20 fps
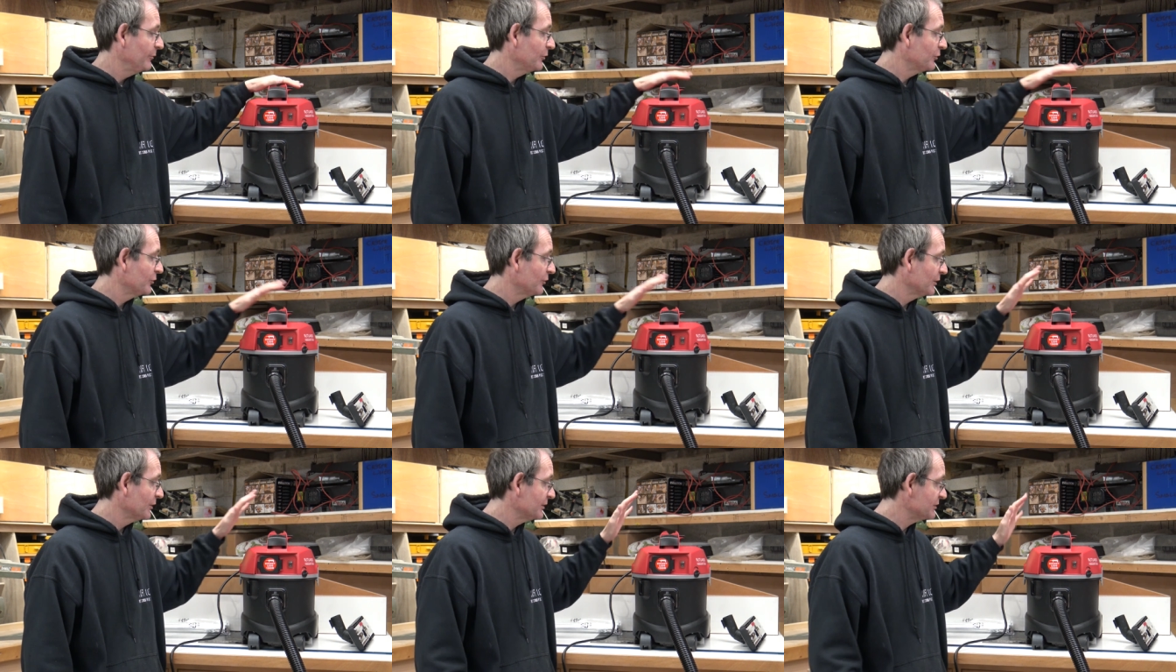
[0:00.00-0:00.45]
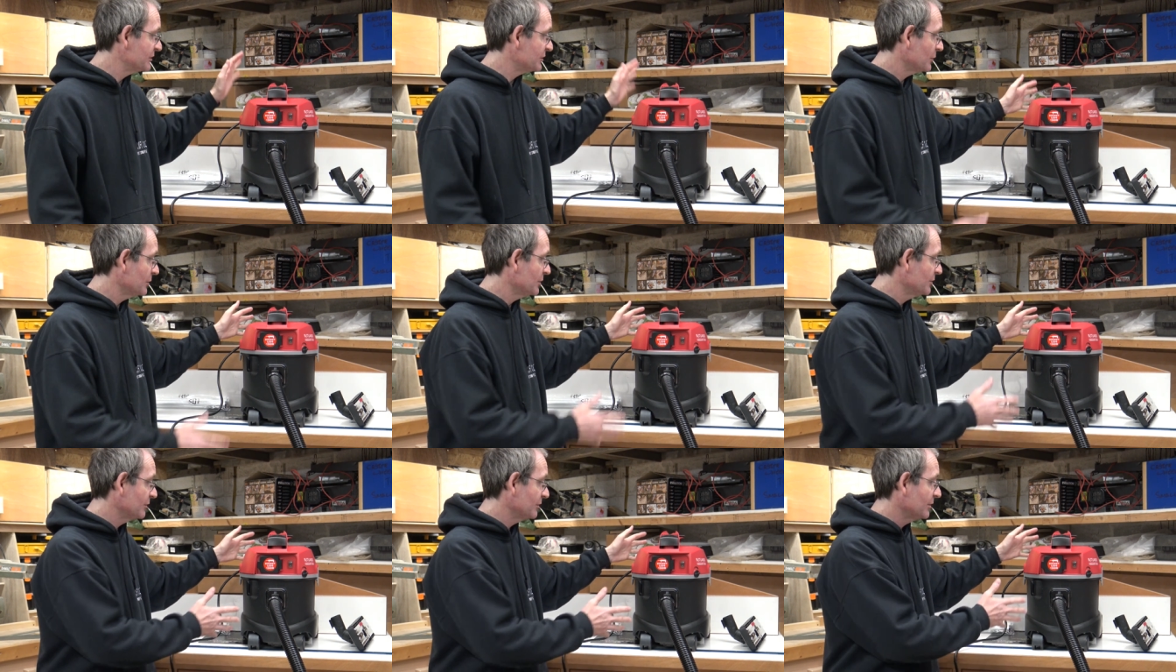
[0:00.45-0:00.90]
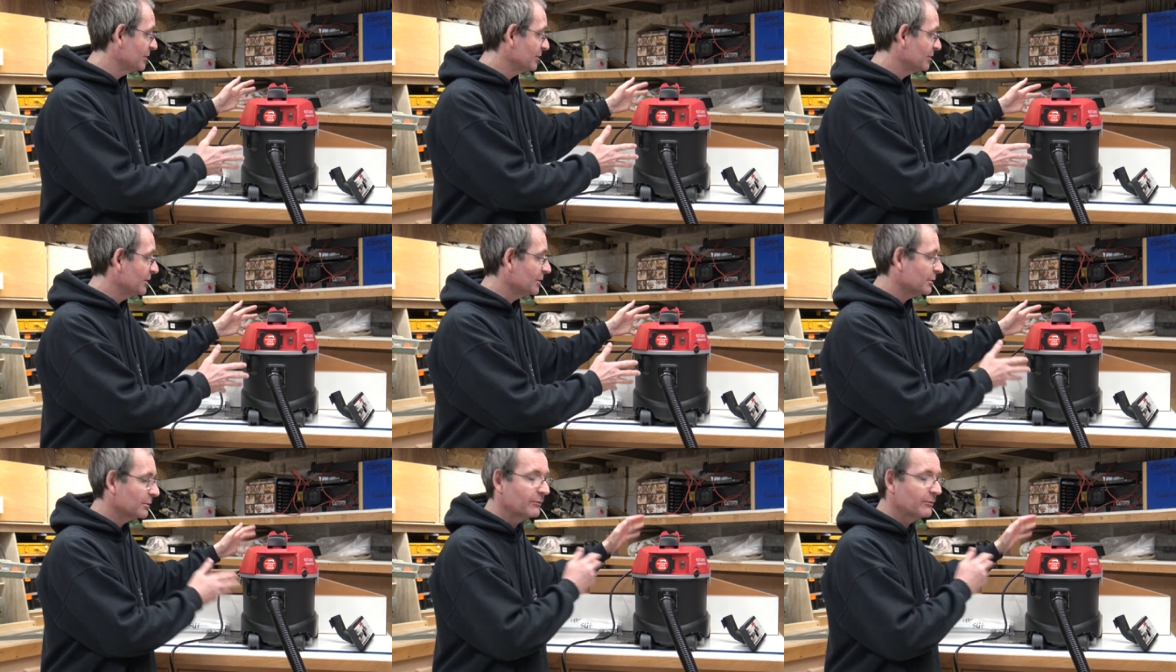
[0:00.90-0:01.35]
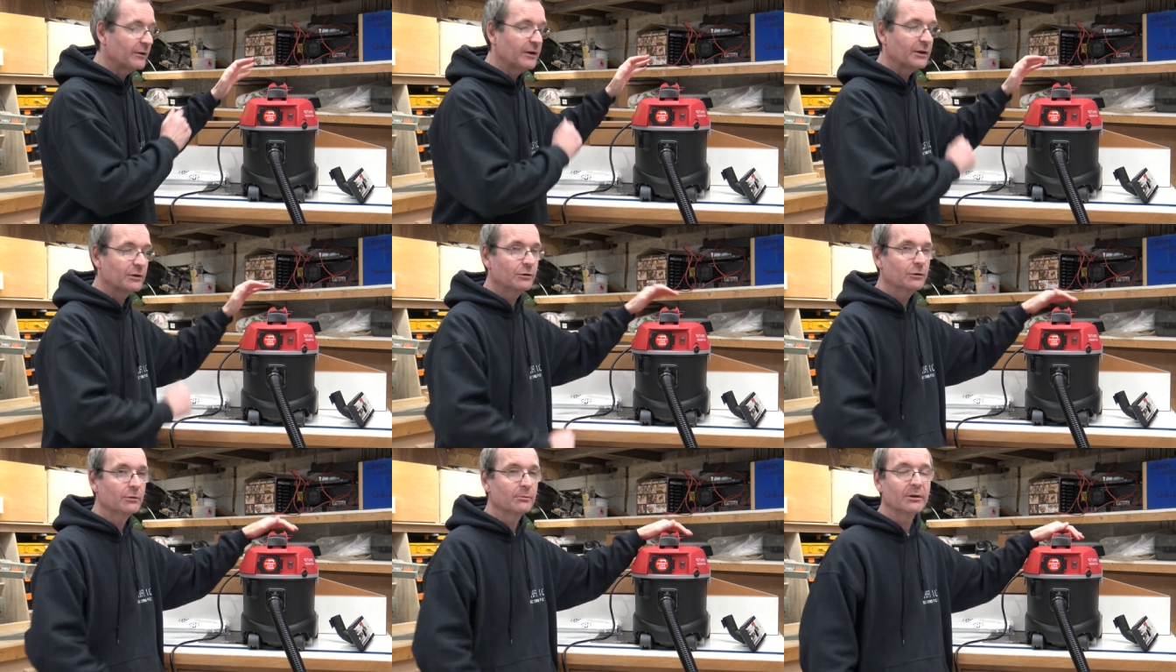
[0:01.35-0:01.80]
for the size of this little
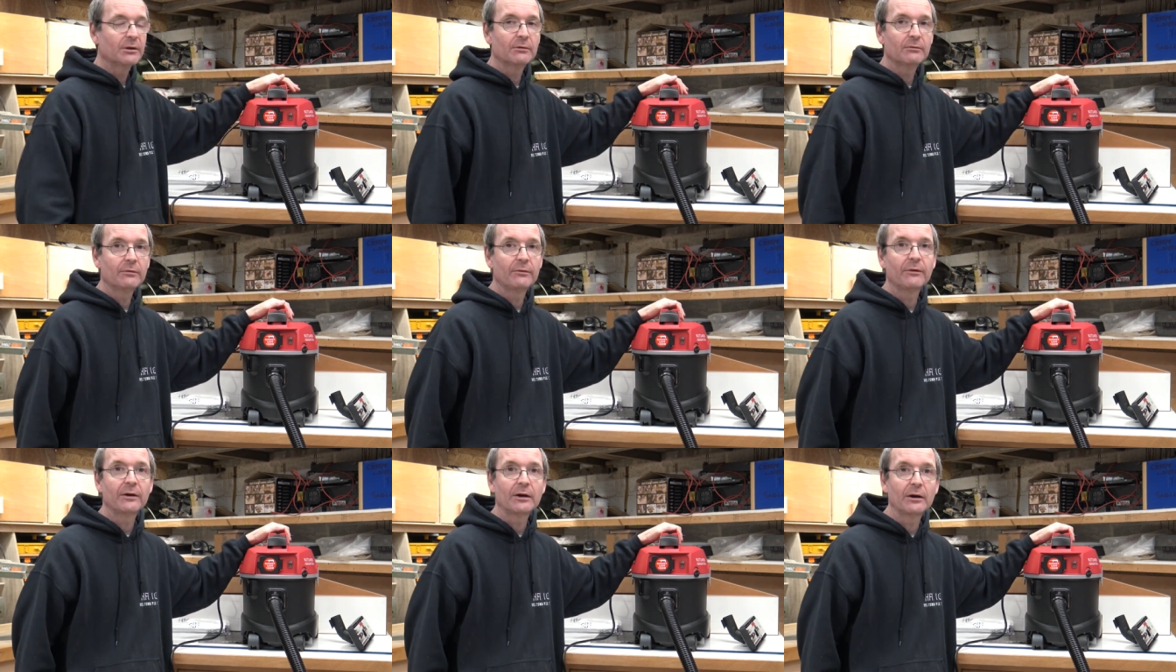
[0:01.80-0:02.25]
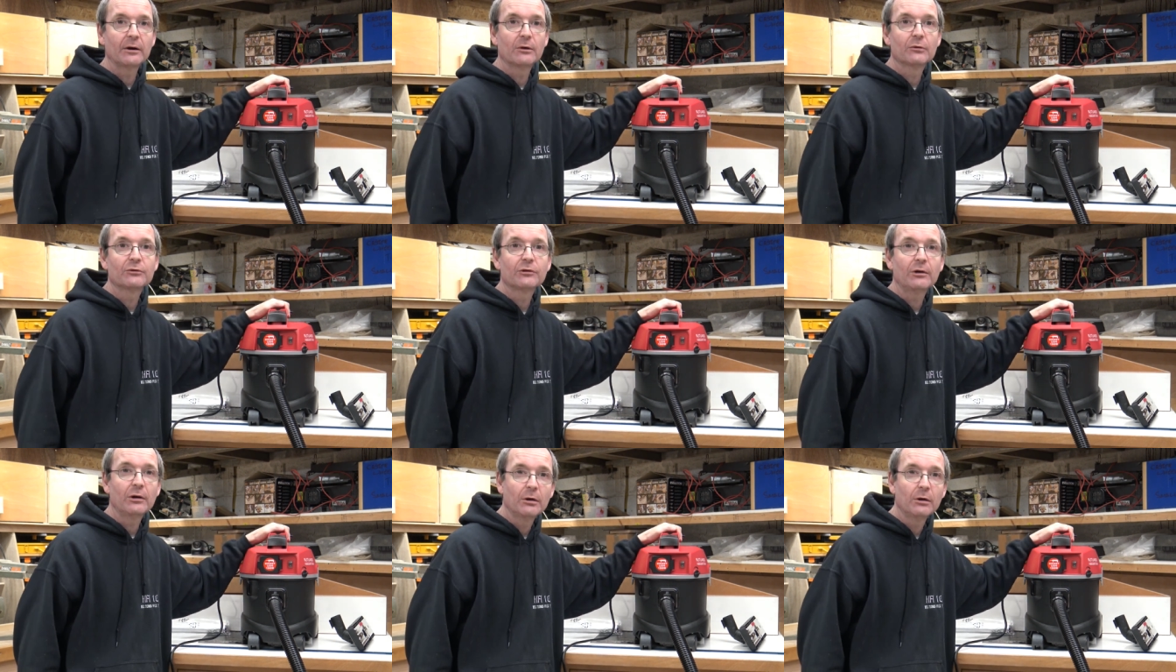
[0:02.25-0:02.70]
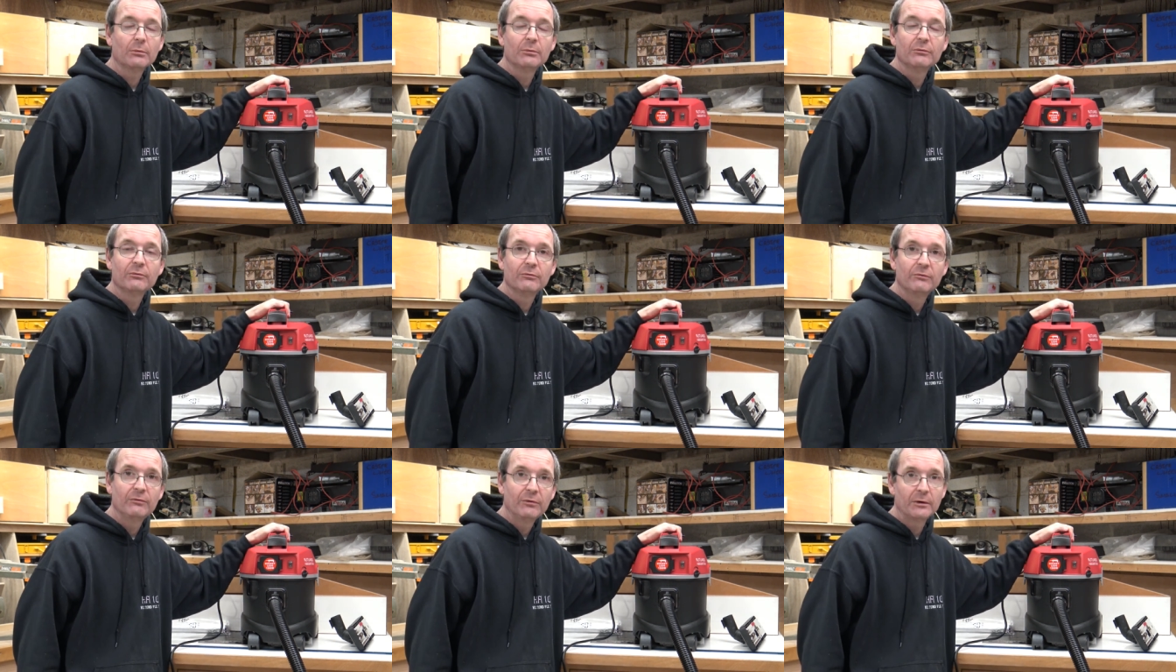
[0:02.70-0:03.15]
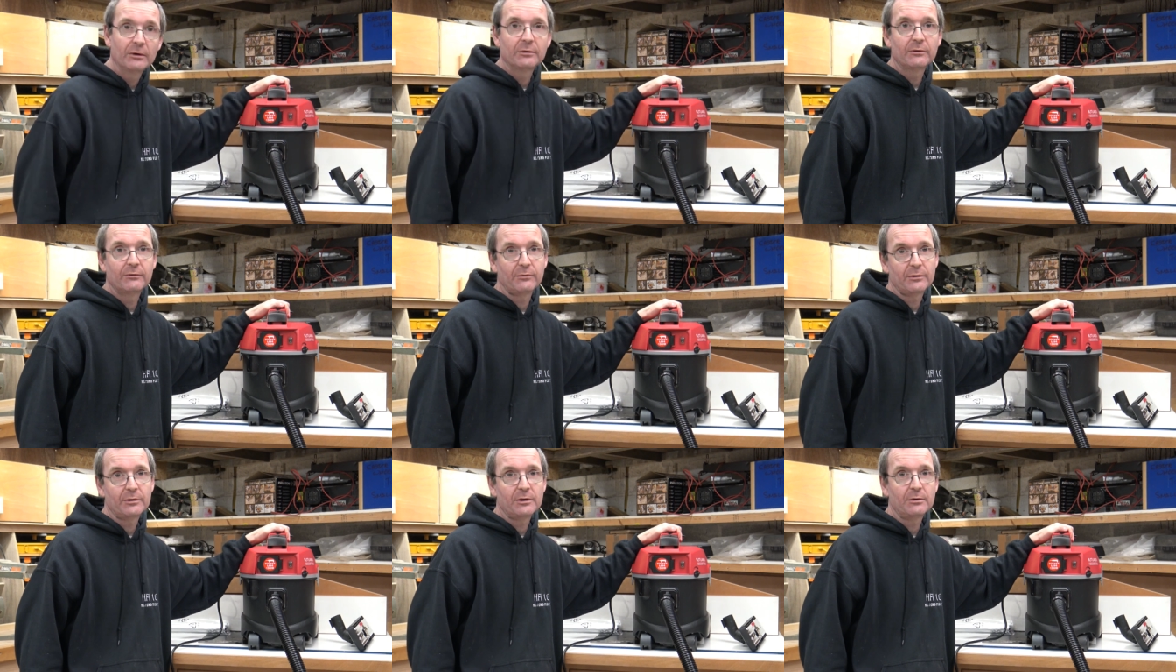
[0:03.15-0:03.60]
vacuum and everything else, I was
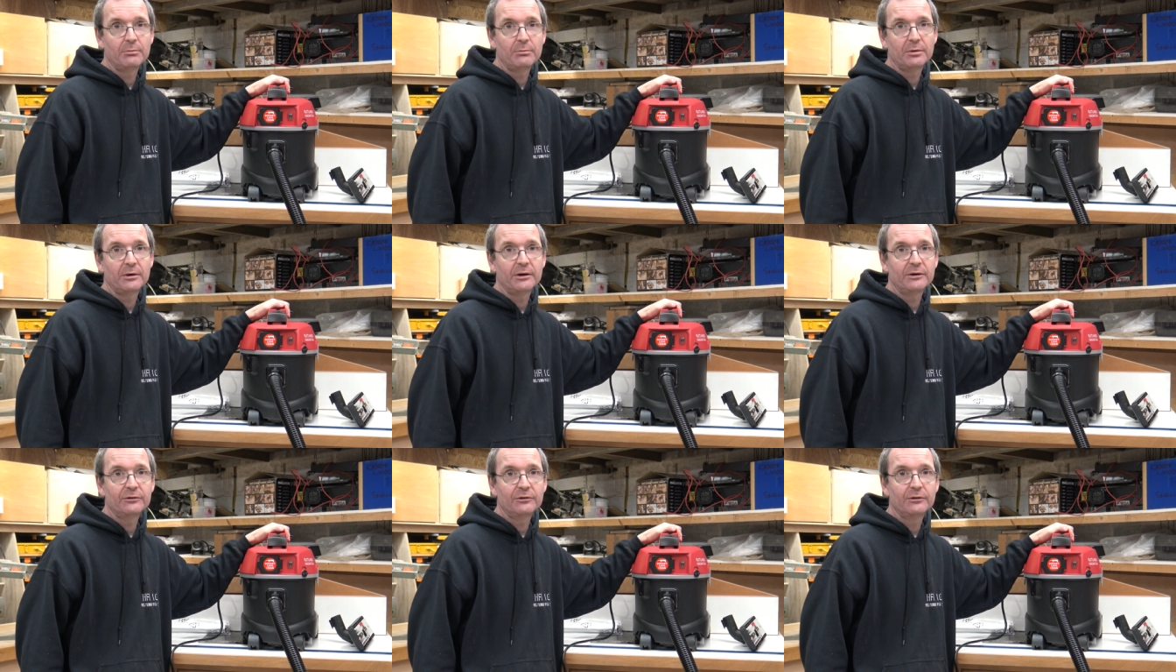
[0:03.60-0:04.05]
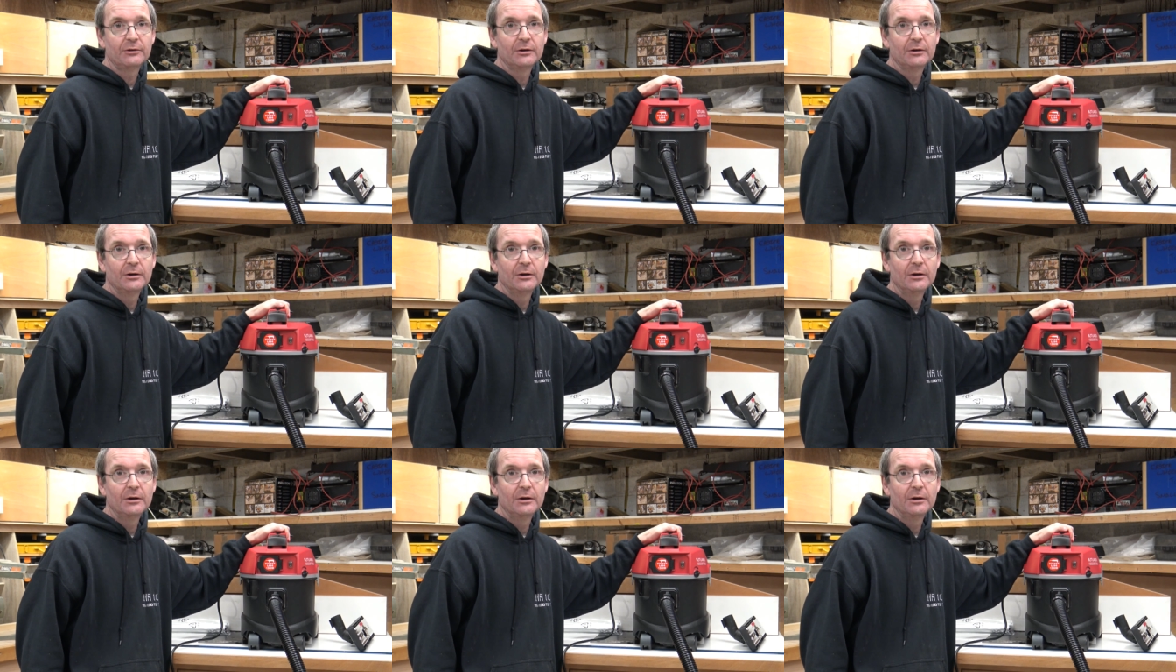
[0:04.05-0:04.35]
very, very impressed.